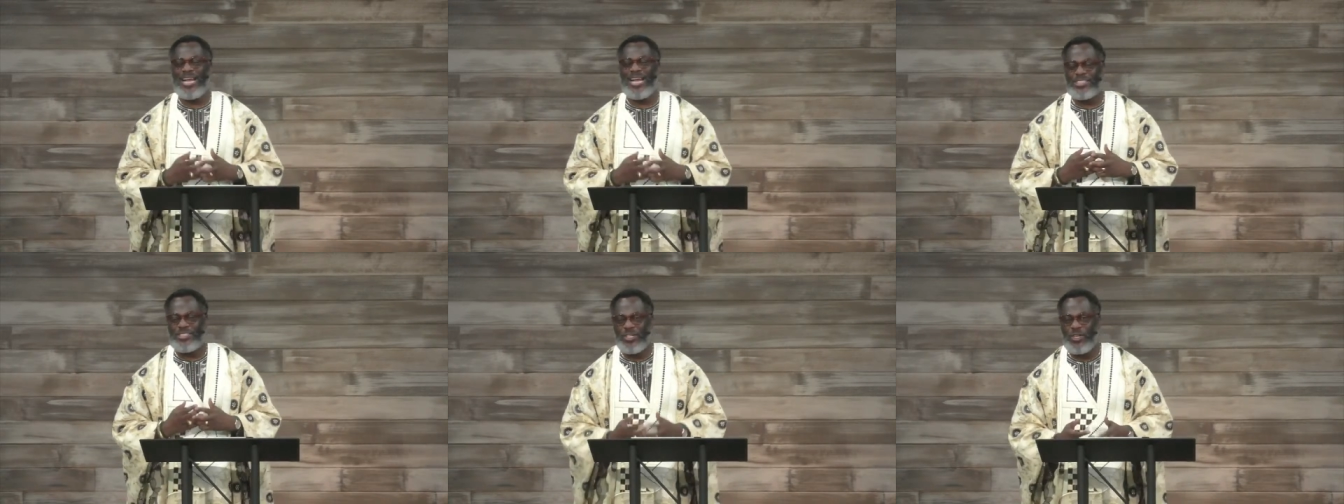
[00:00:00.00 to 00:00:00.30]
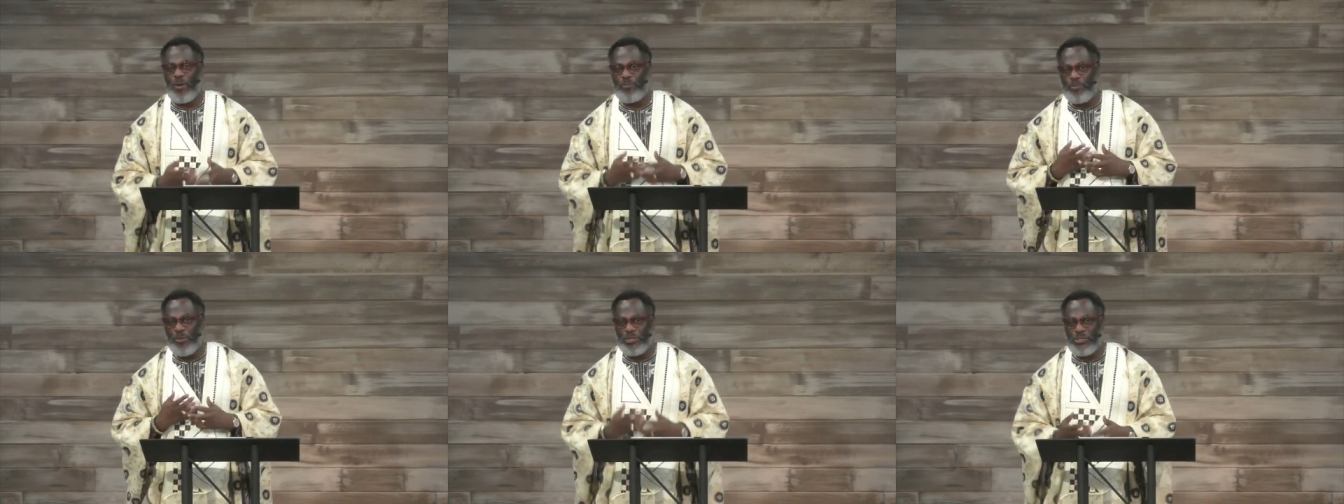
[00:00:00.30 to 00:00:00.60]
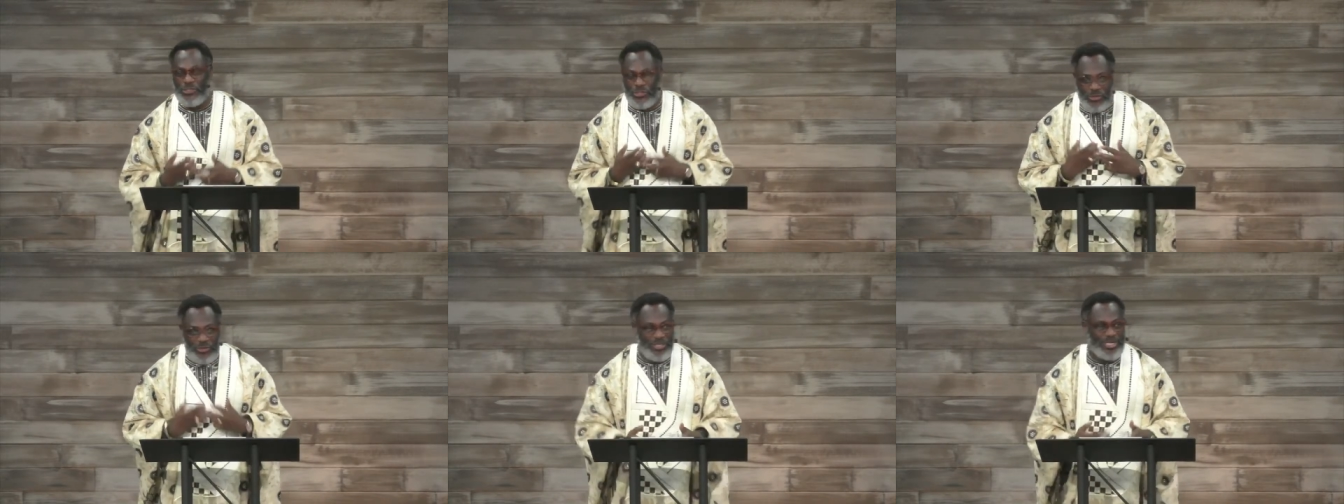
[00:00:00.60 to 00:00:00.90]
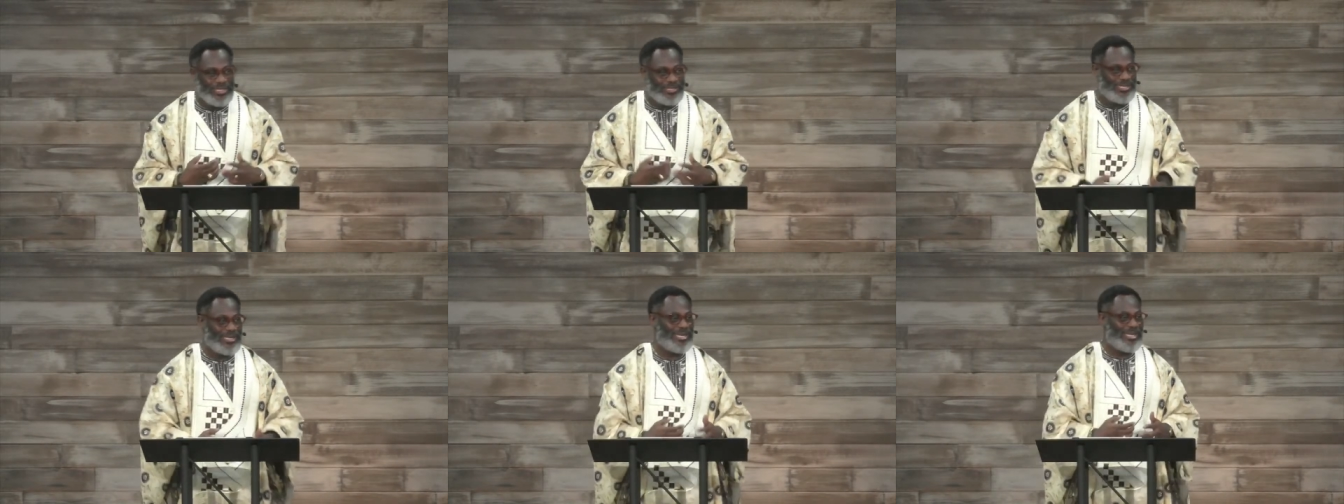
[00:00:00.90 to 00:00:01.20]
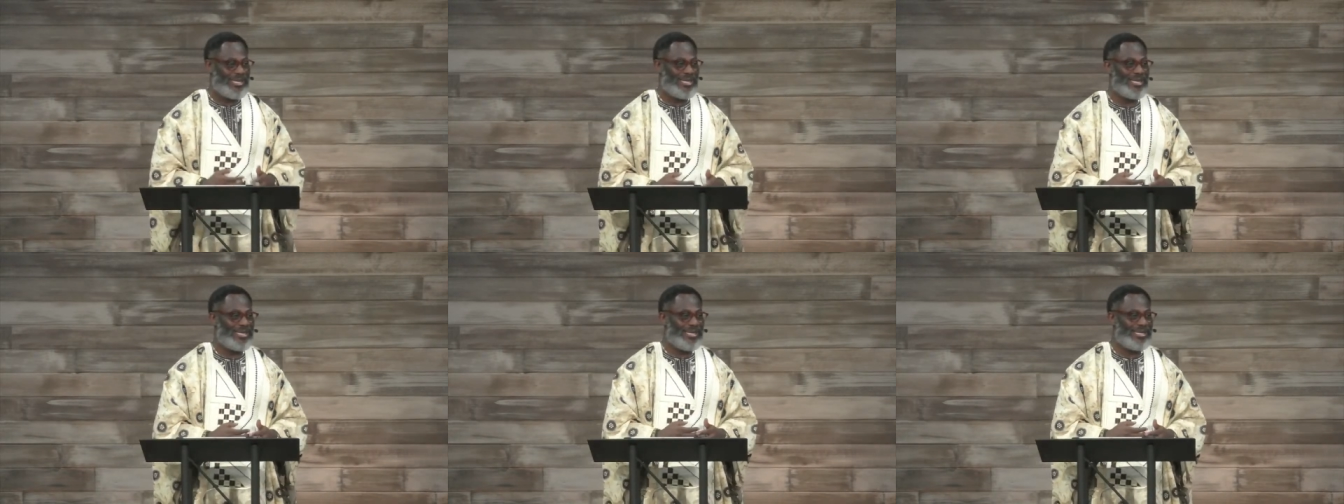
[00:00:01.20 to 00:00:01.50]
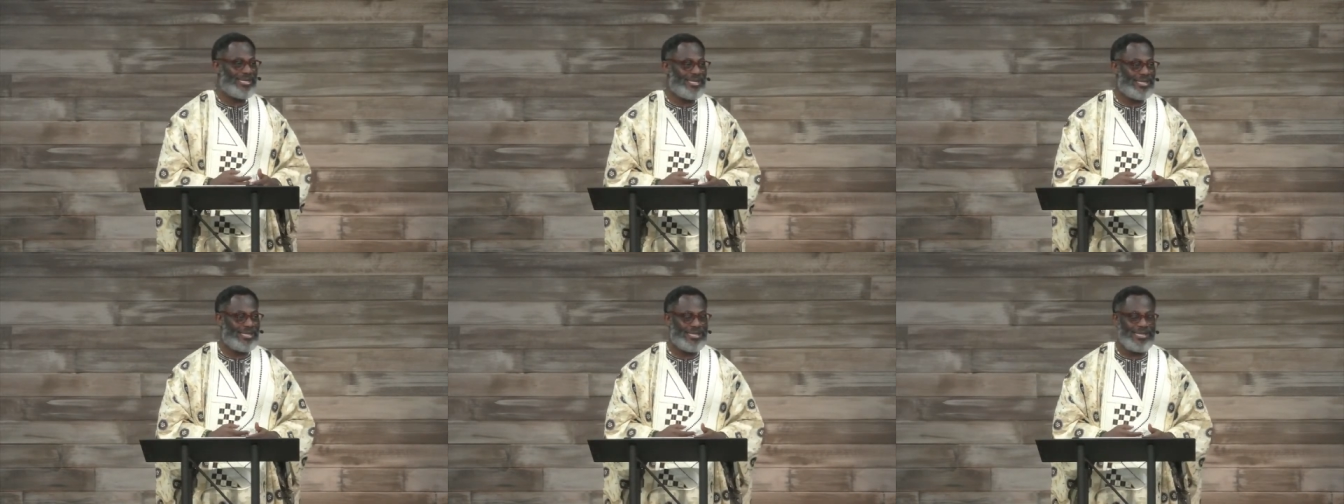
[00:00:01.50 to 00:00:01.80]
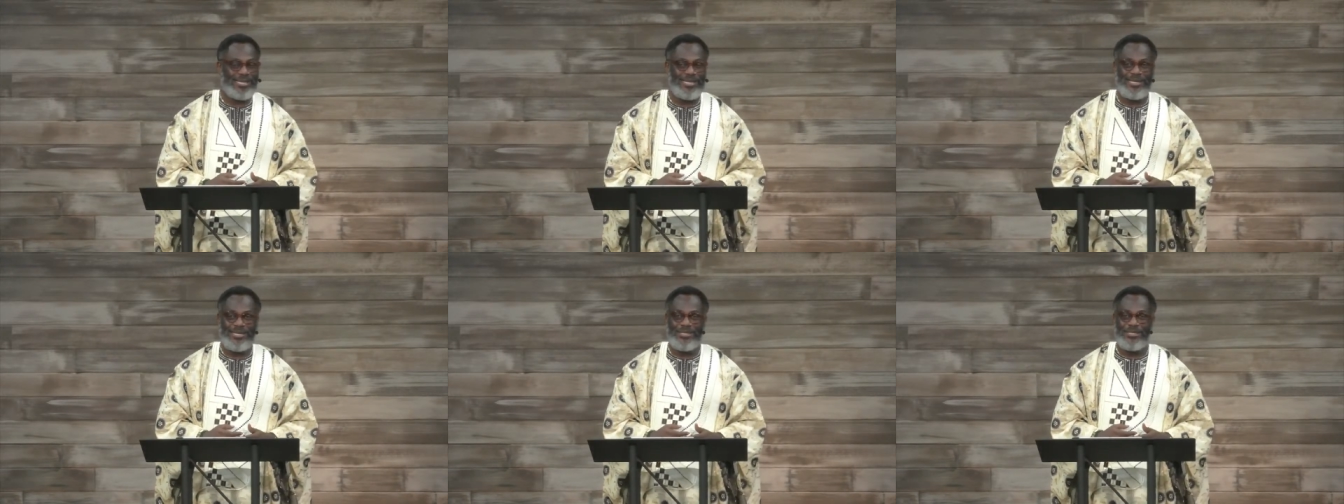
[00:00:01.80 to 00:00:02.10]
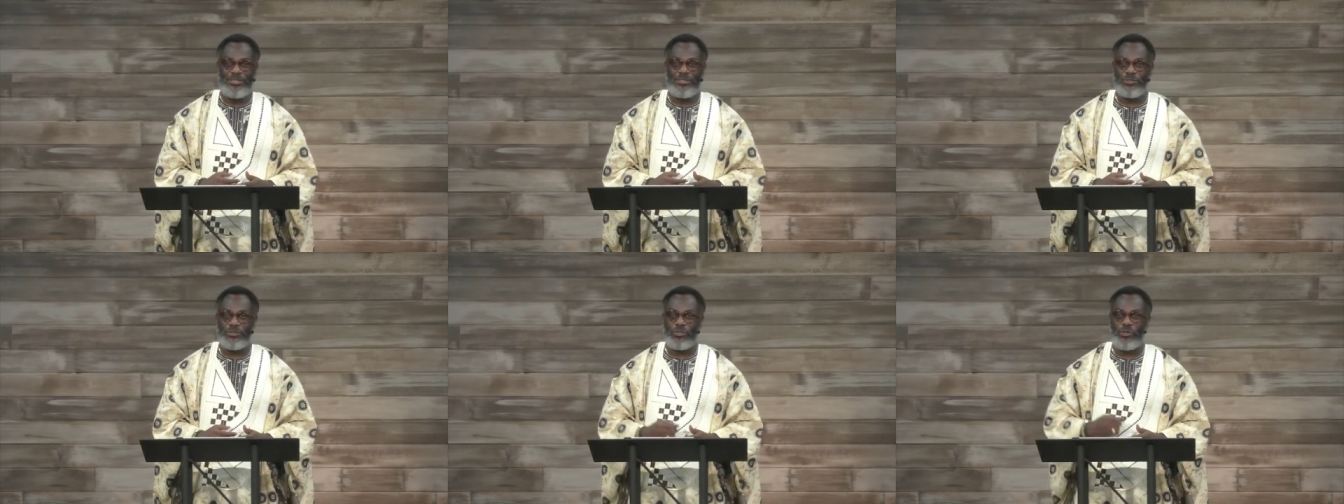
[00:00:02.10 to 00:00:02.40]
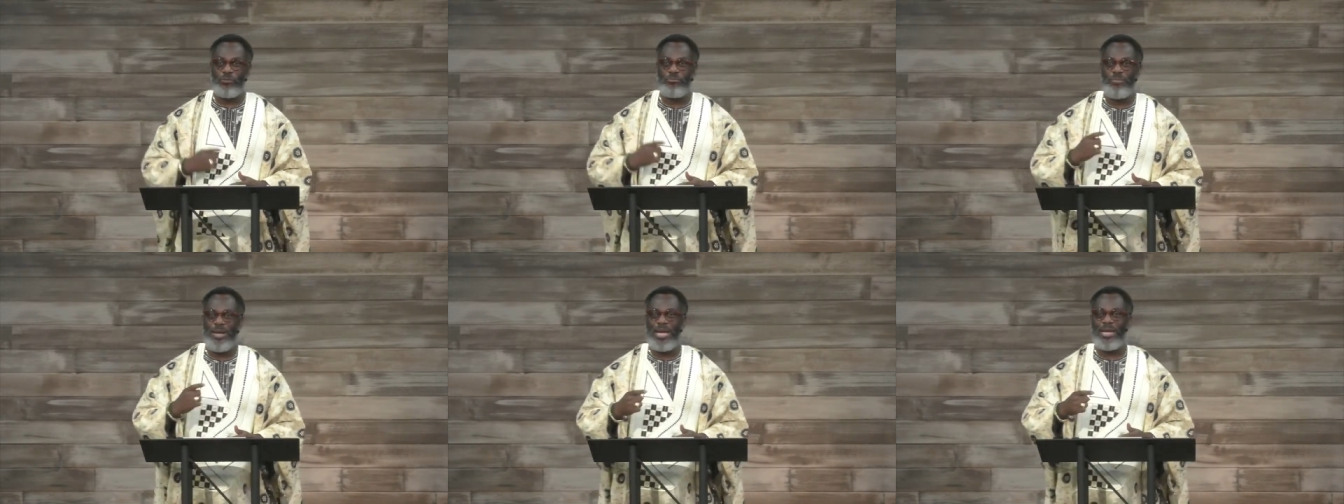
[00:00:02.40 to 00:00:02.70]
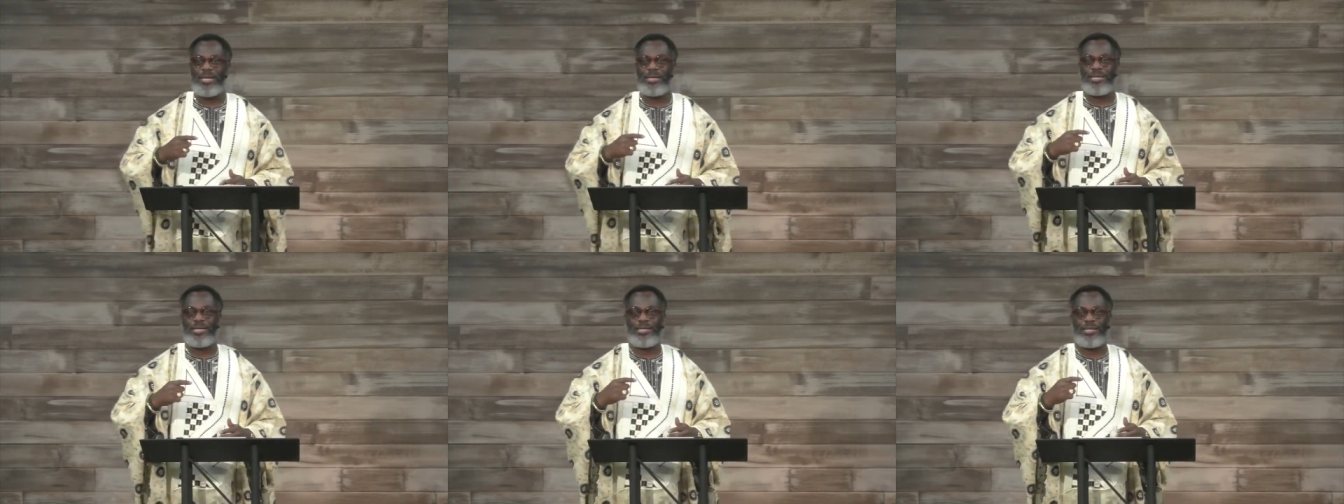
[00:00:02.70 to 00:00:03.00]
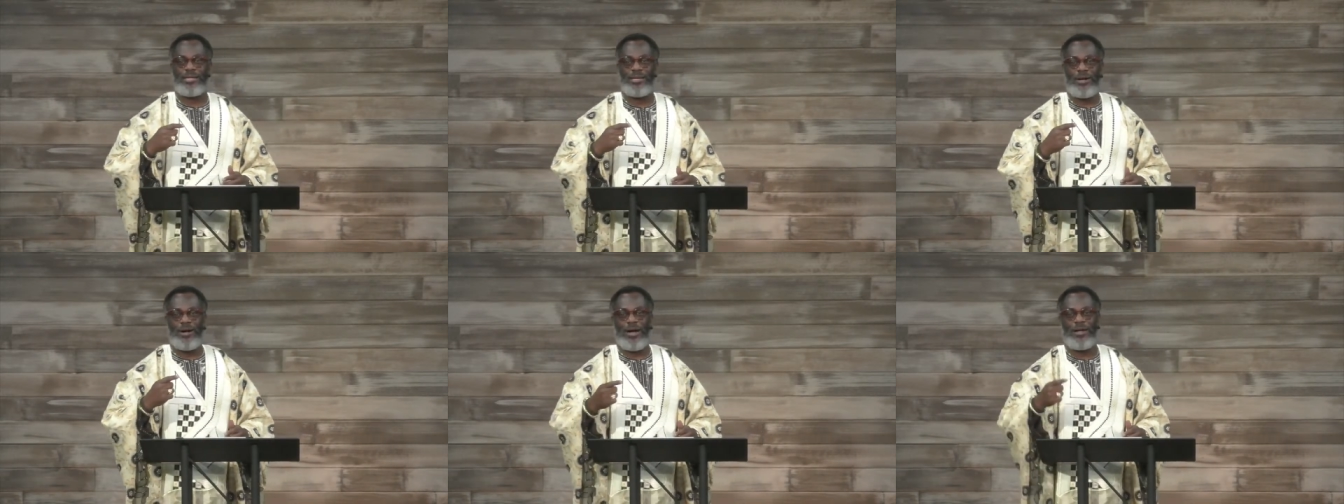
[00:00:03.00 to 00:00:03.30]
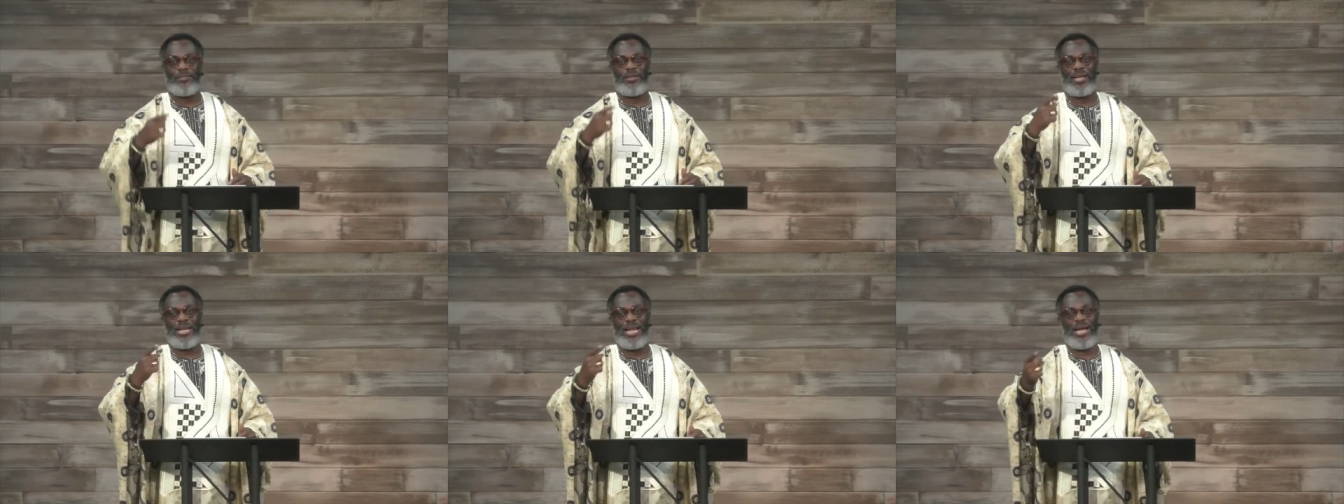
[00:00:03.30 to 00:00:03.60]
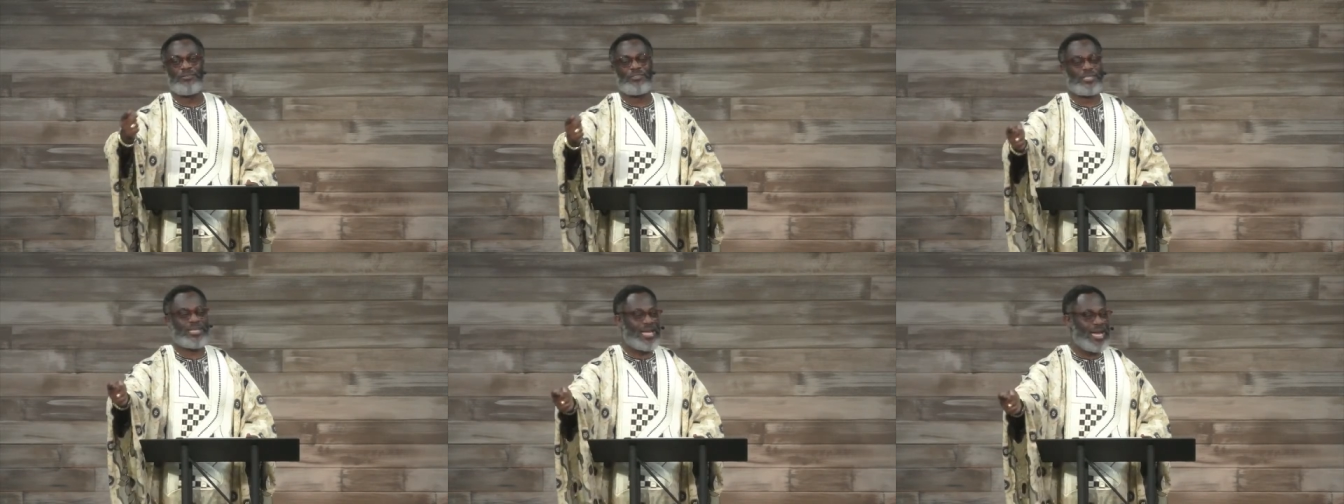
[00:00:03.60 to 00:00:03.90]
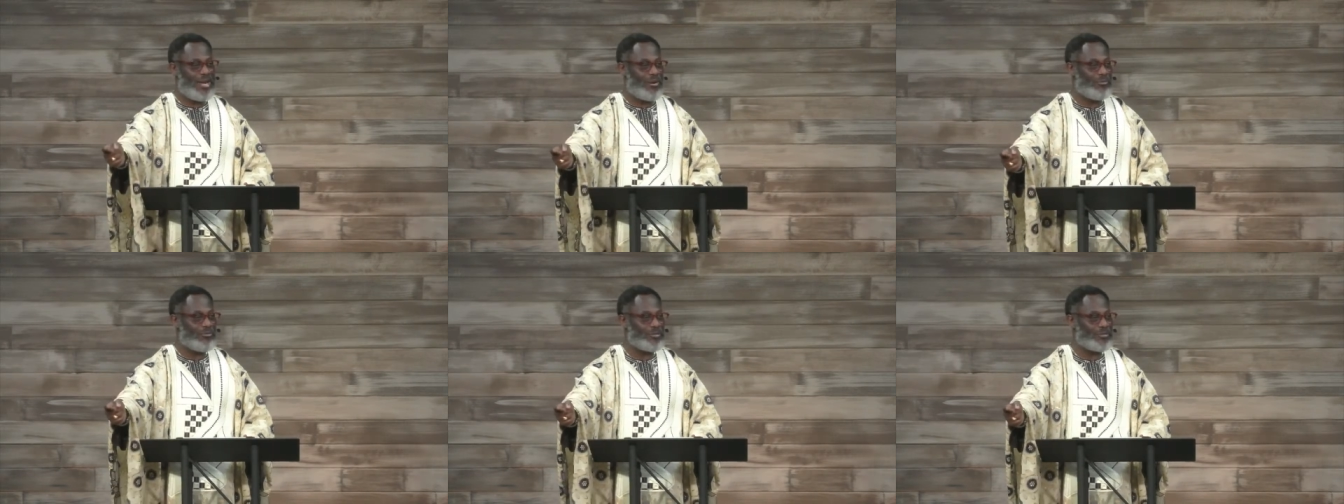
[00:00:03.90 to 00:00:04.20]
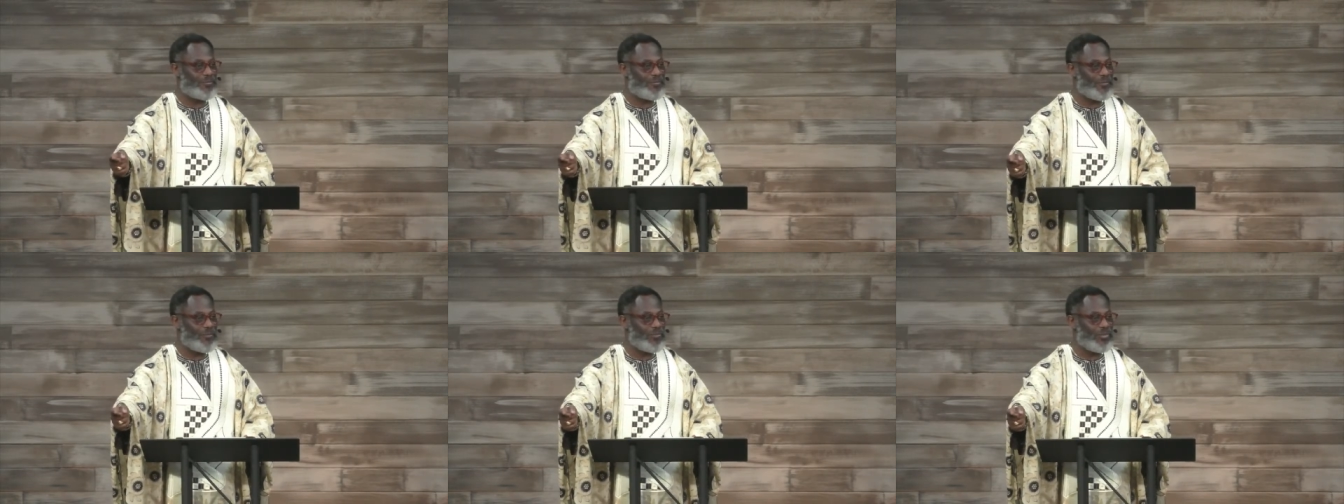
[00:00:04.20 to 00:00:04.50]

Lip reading: as an opportunity to make other lives count.